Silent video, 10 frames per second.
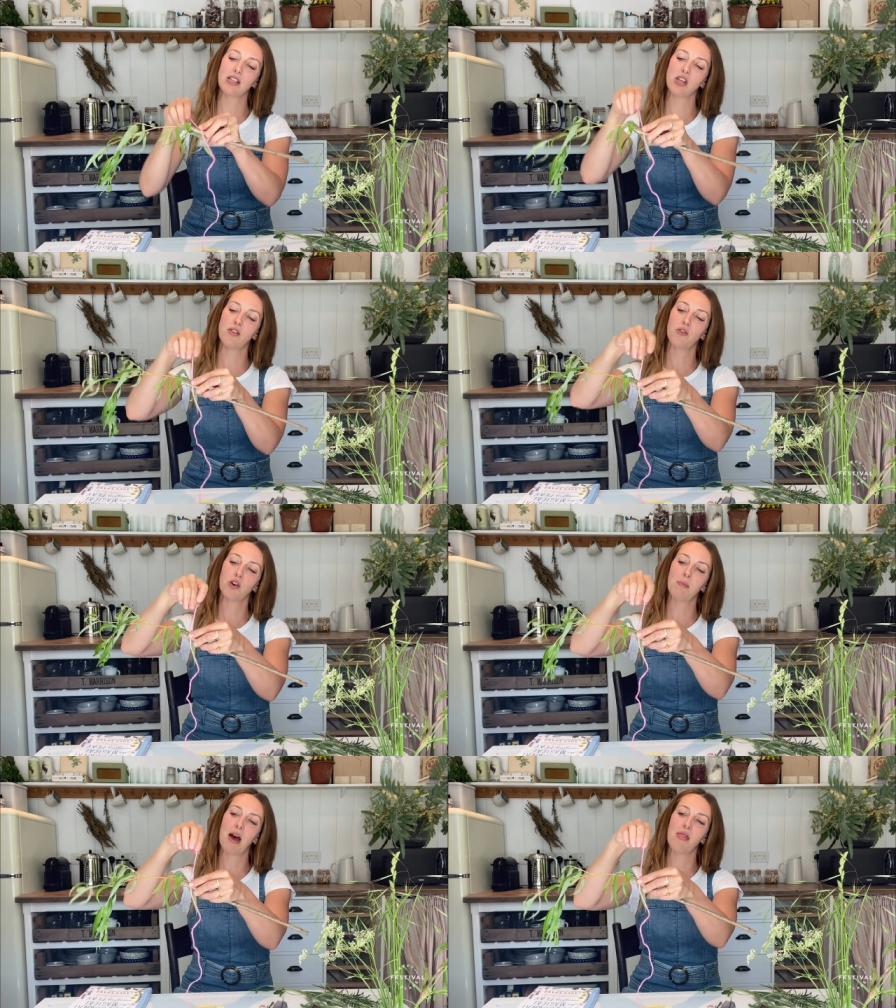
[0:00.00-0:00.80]
So you've
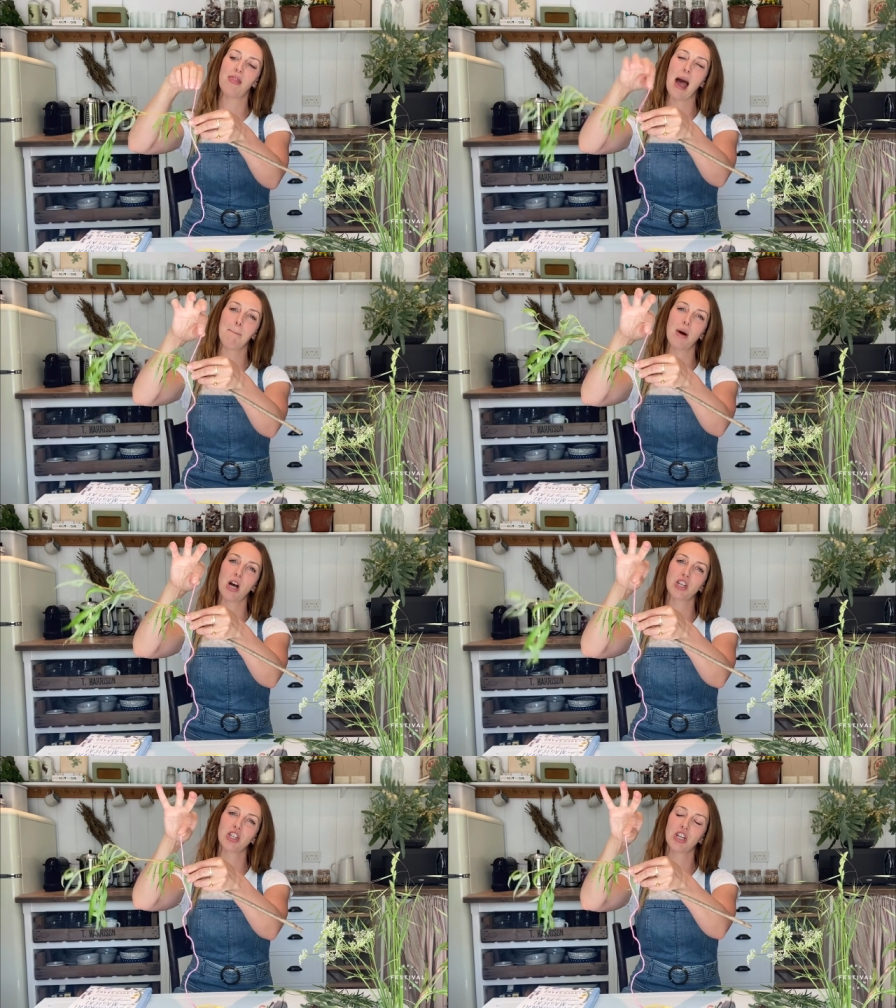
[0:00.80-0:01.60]
got about that
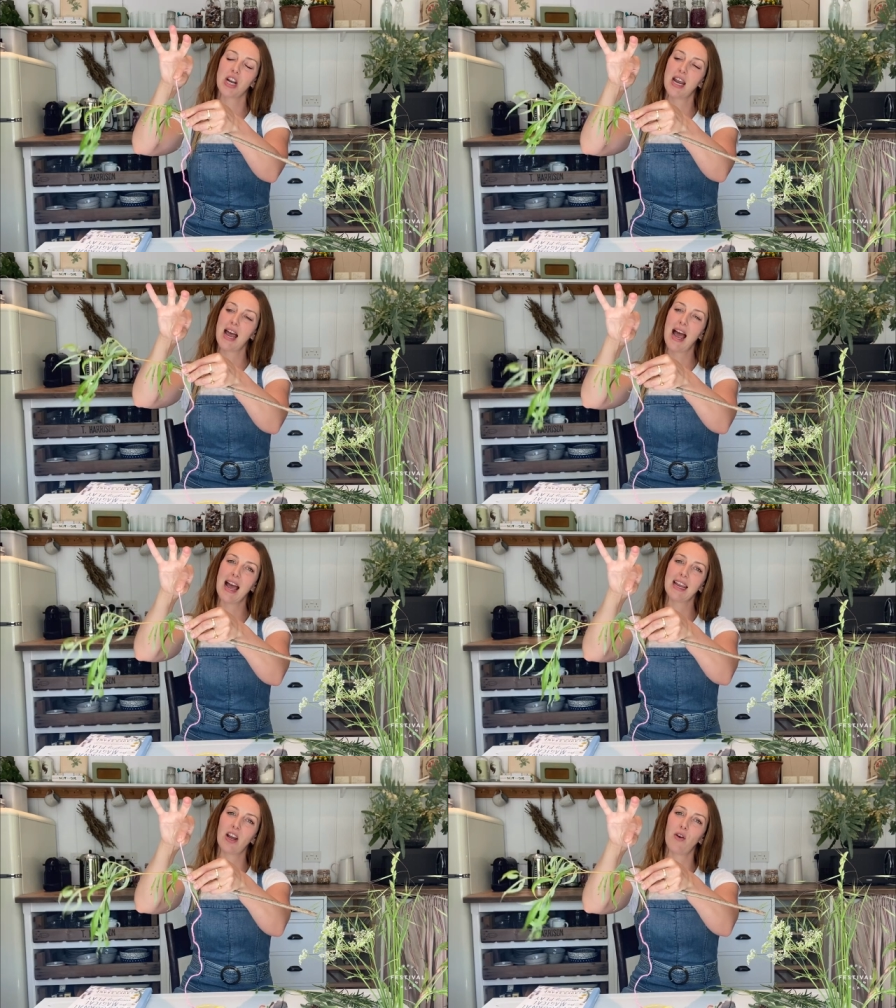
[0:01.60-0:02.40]
much
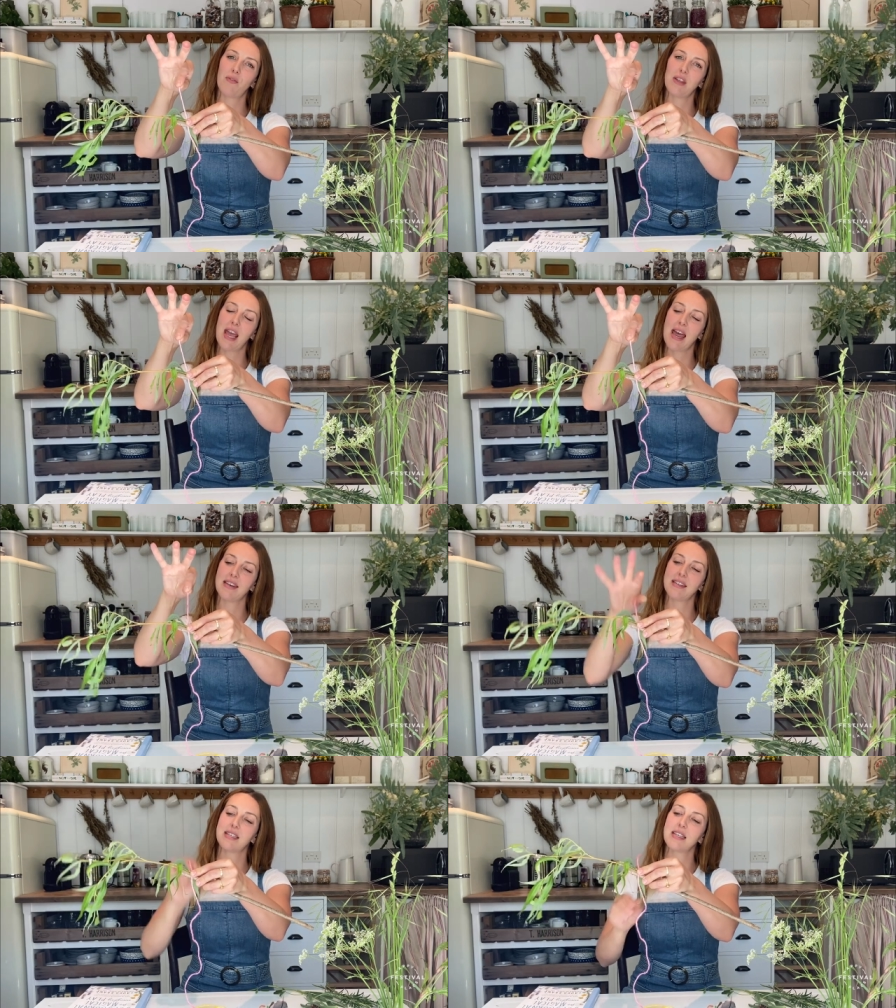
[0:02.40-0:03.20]
hanging off the
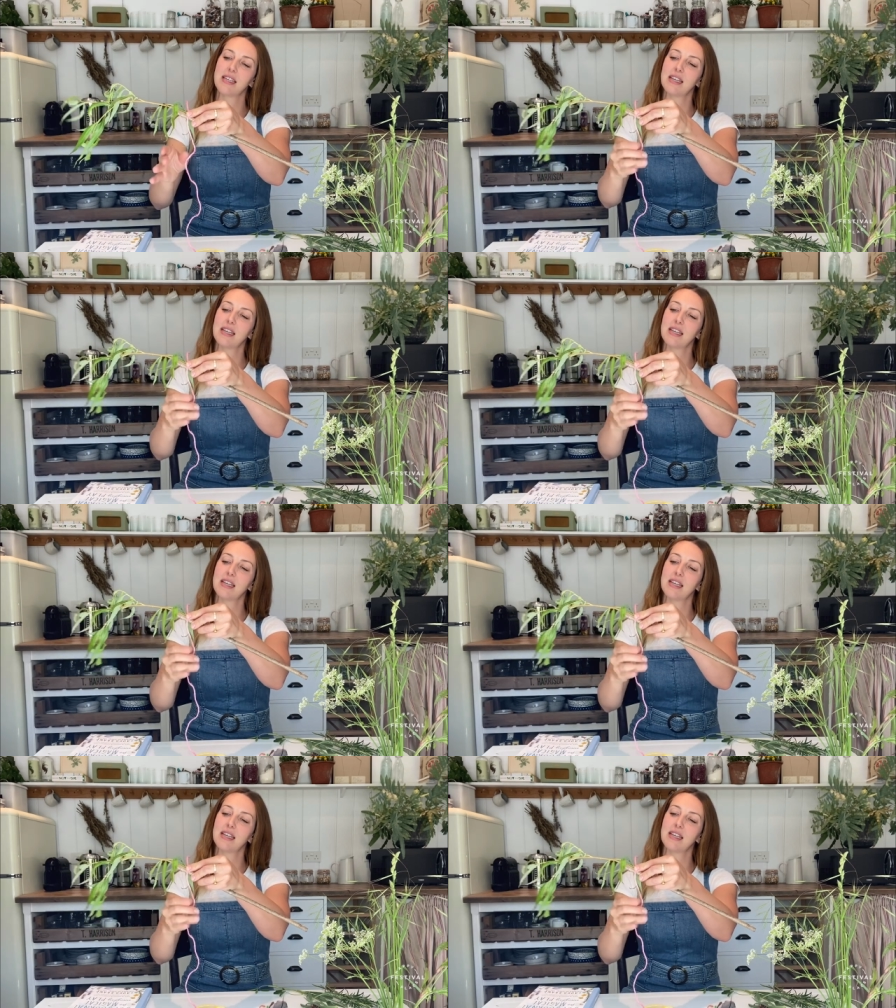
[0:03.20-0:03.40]
end